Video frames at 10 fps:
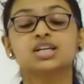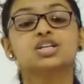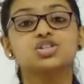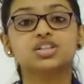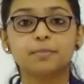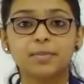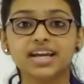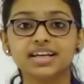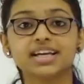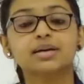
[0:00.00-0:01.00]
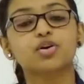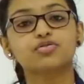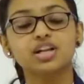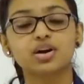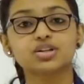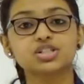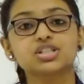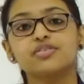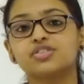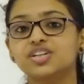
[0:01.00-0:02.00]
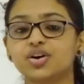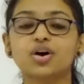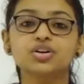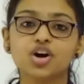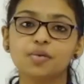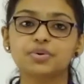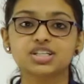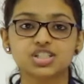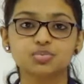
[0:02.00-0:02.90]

So, the main aim of the launching of the non-cooperation